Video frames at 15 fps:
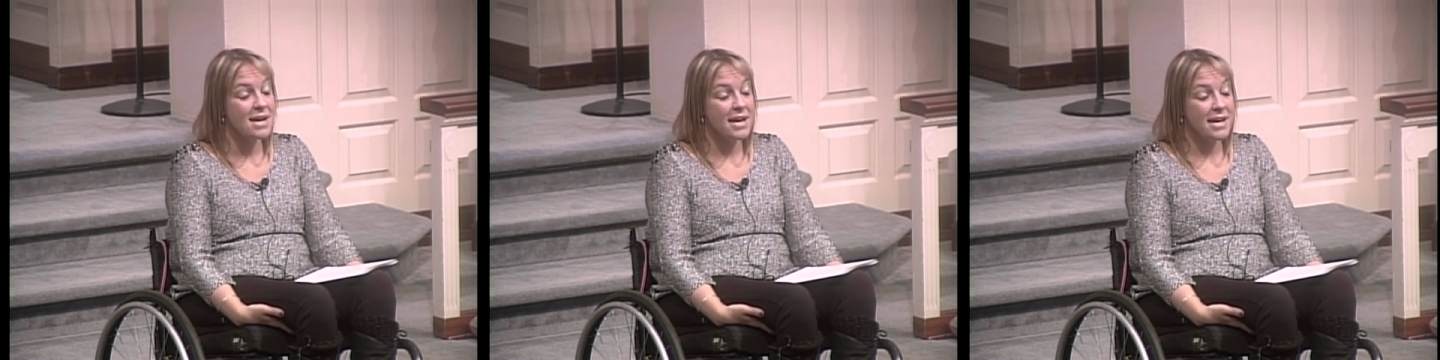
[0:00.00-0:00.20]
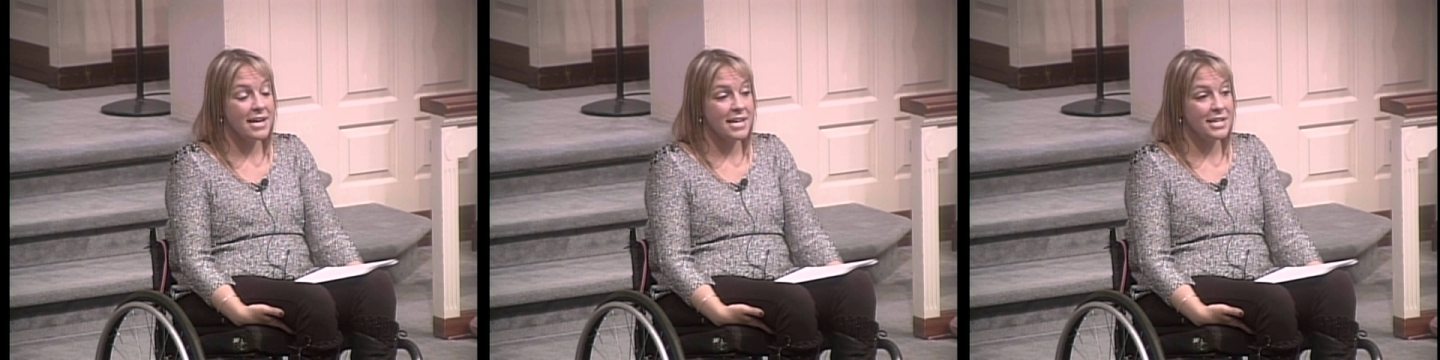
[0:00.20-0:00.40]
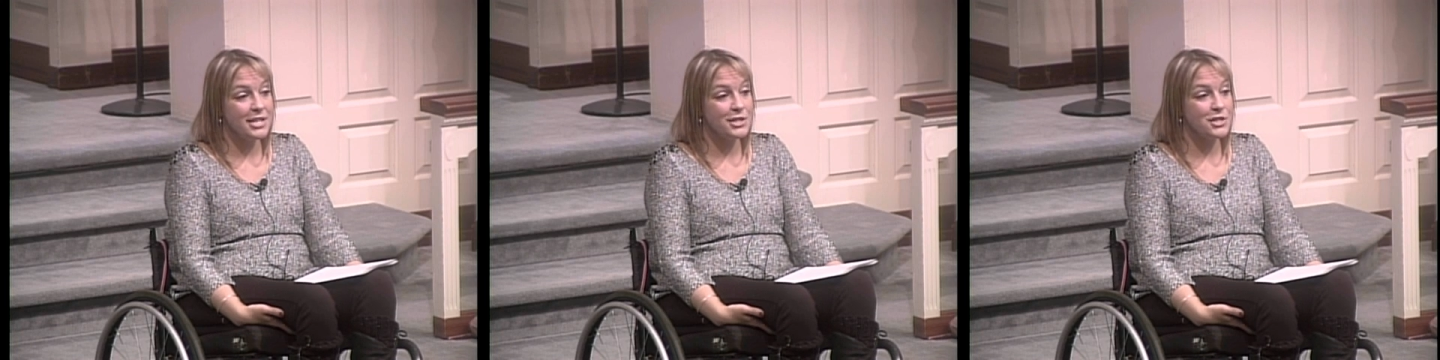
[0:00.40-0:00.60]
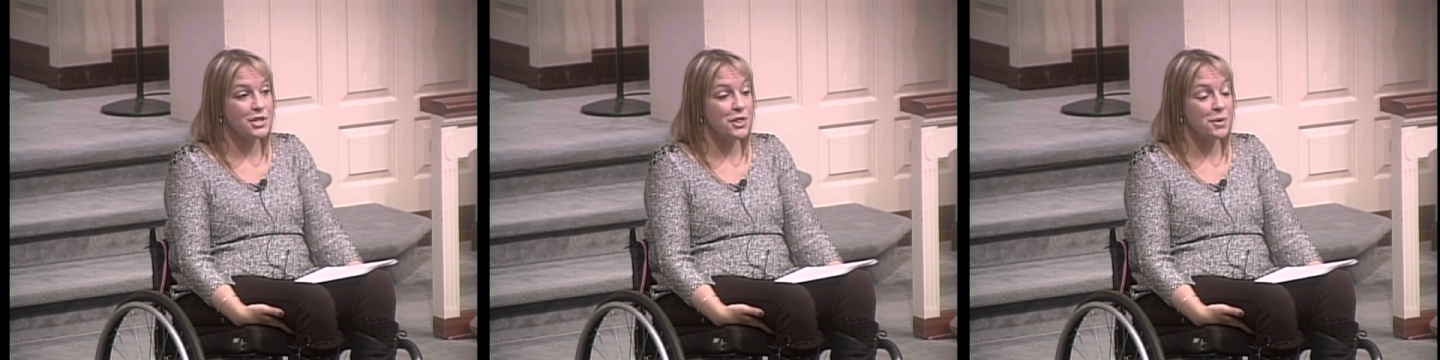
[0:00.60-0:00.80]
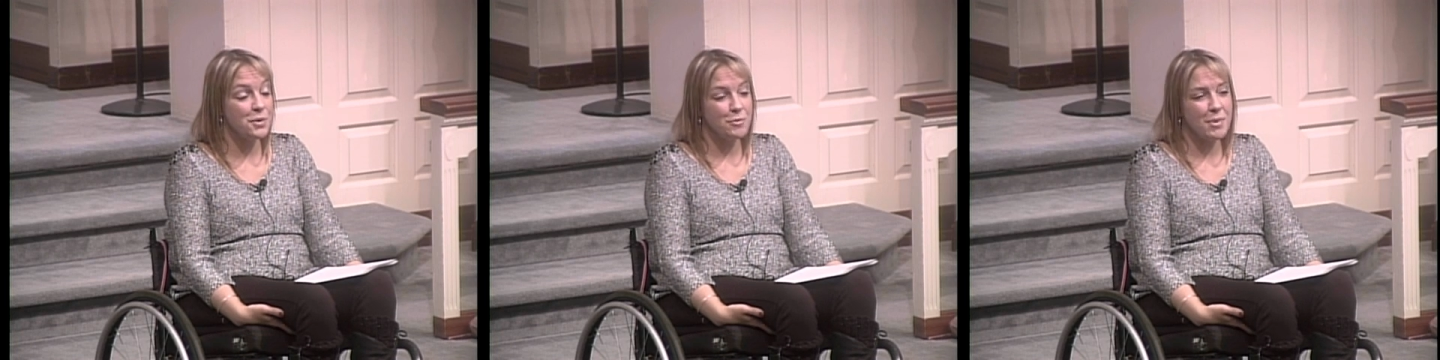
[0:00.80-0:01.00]
And
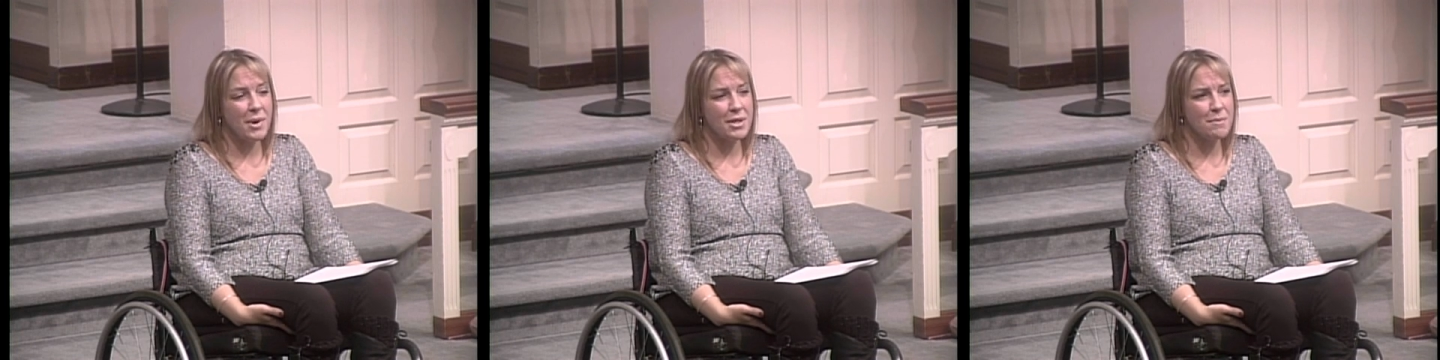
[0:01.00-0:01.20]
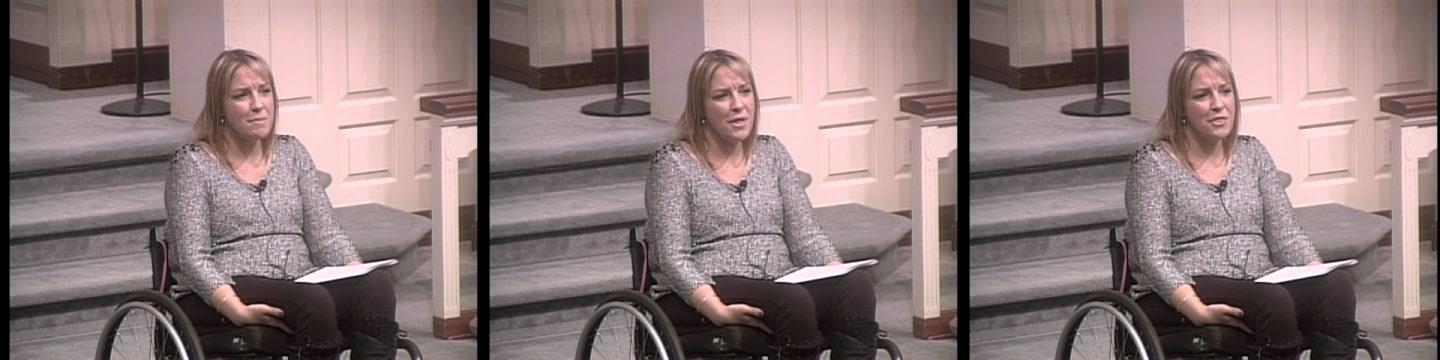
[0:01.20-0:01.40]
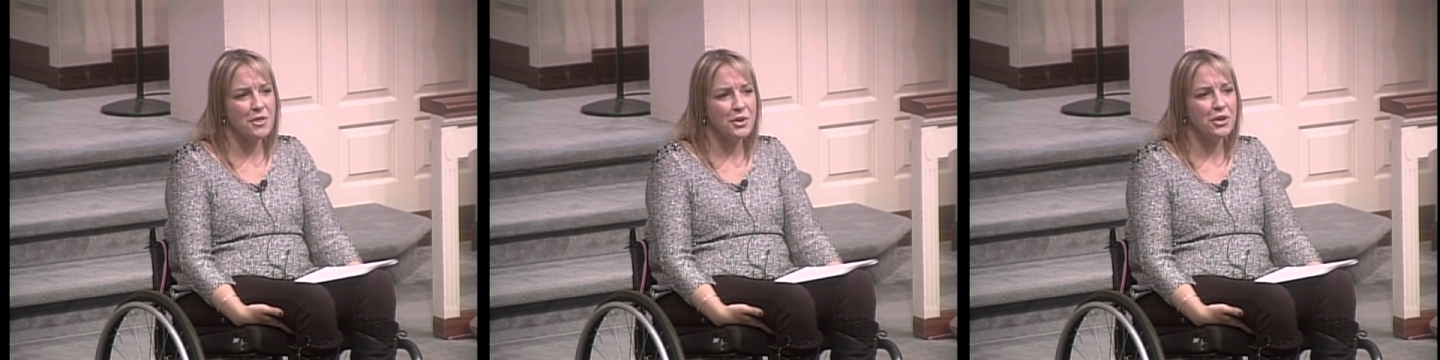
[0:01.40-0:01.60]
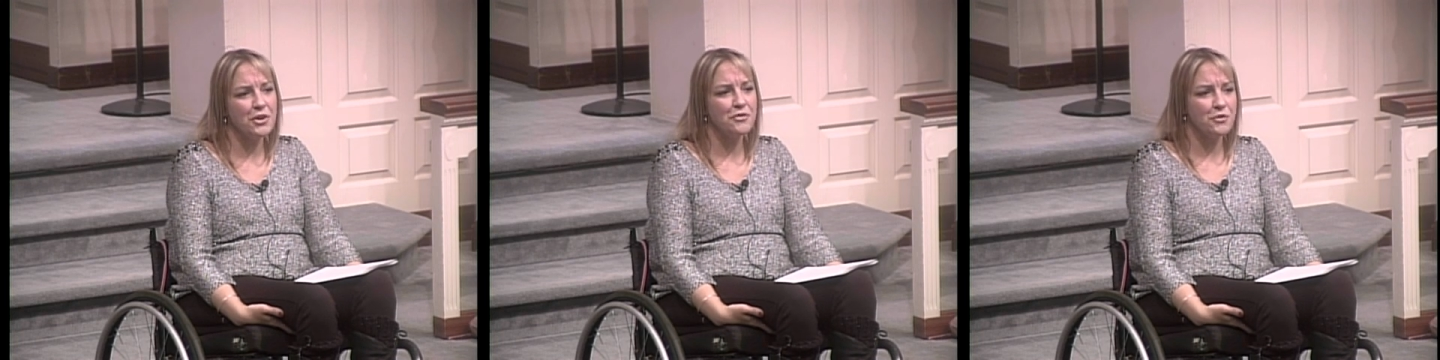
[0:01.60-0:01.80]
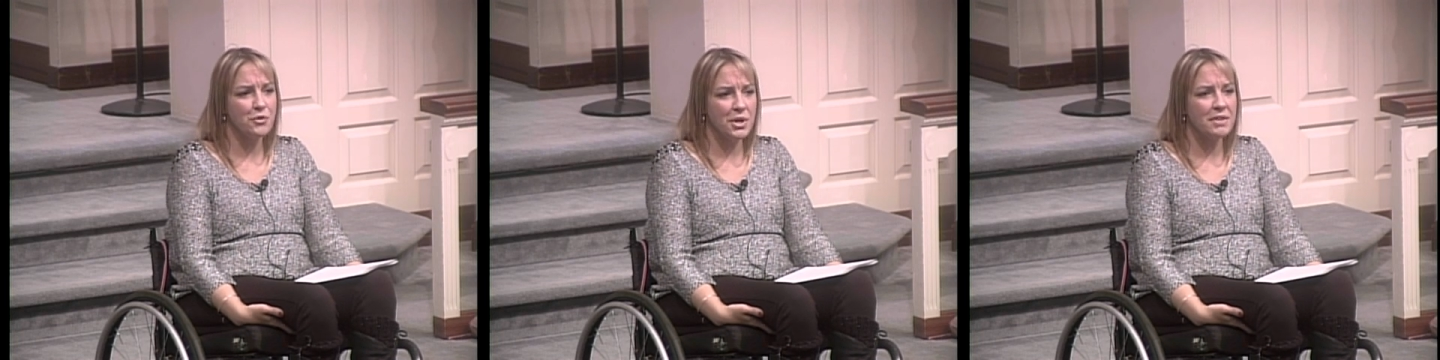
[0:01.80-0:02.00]
there were probably about 30 or
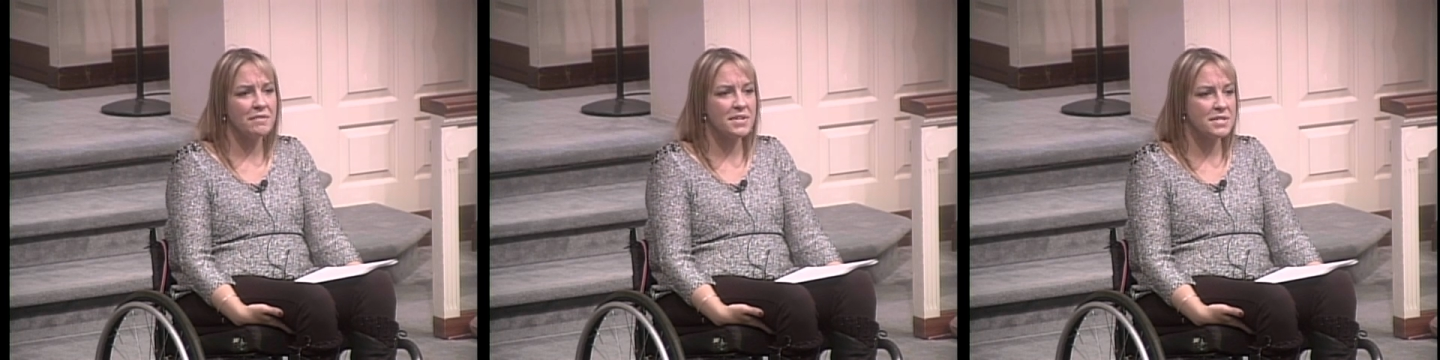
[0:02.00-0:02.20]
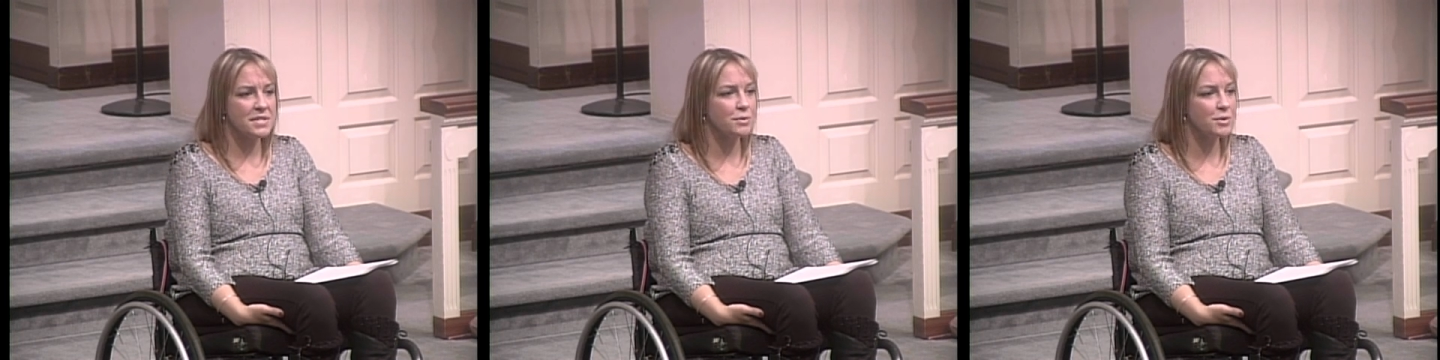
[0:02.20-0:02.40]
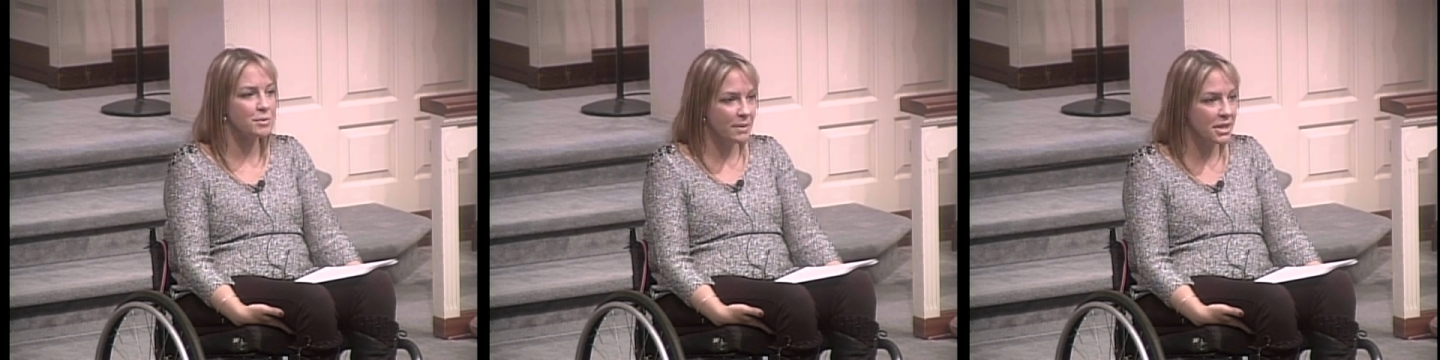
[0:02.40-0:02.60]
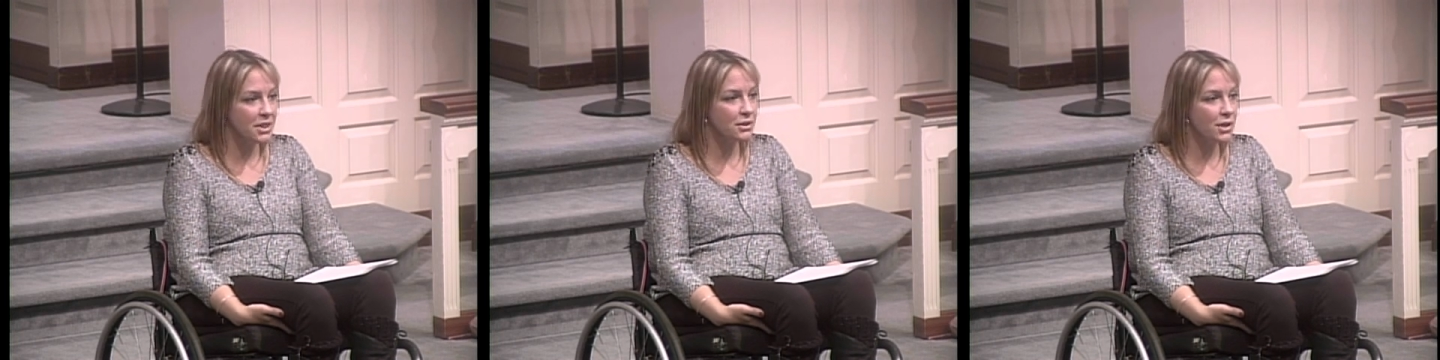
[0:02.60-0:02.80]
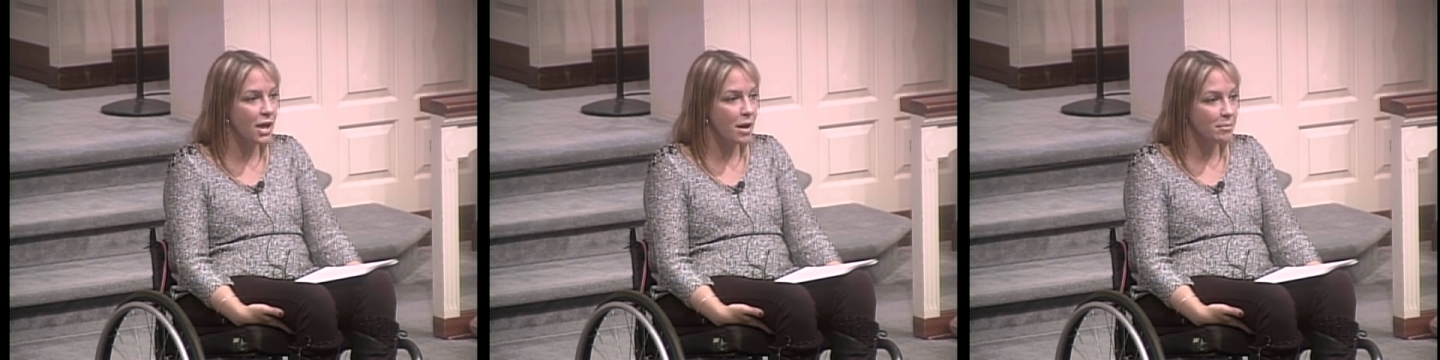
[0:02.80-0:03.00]
40 of us that would meet
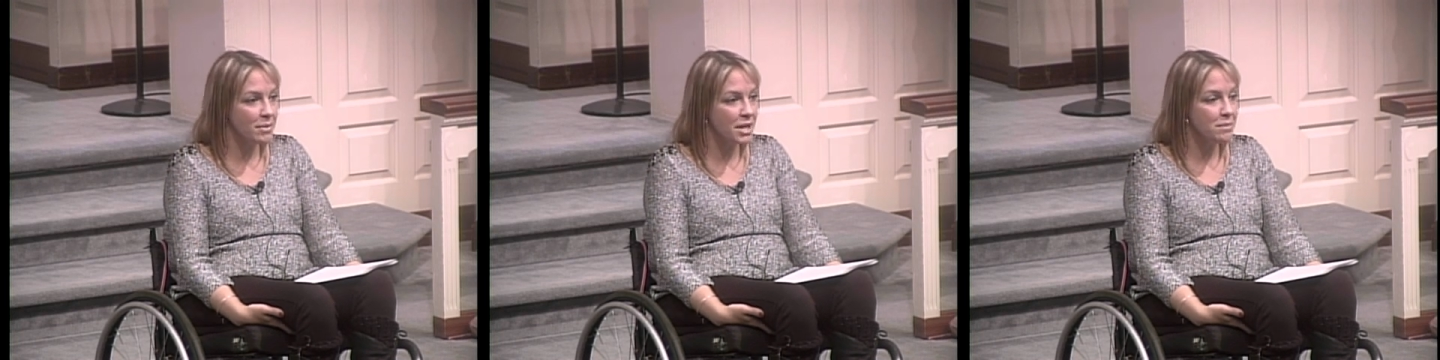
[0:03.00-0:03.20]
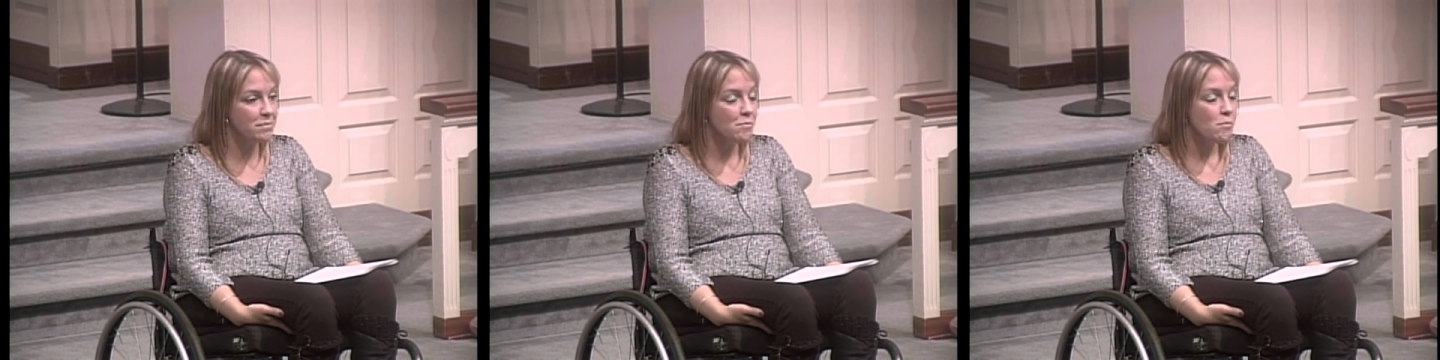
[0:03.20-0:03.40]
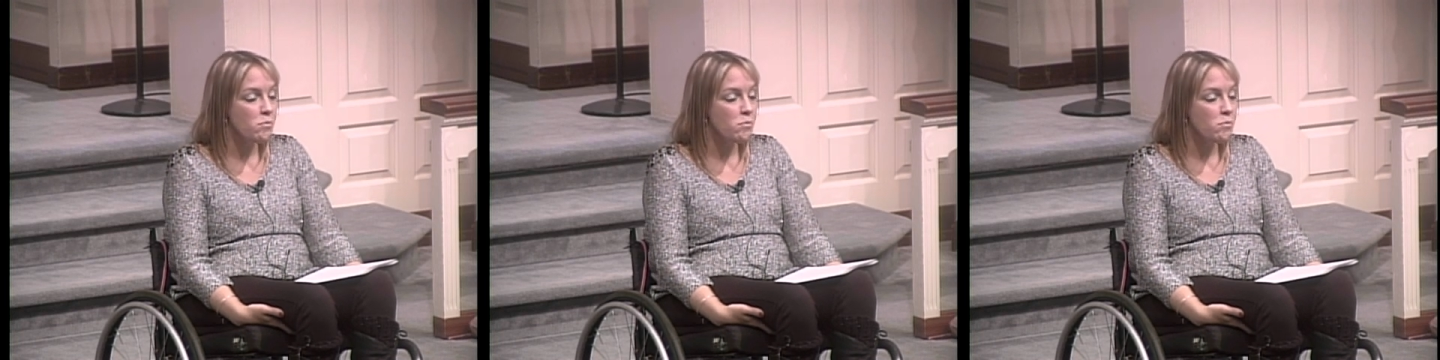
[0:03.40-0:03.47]
in the lobby.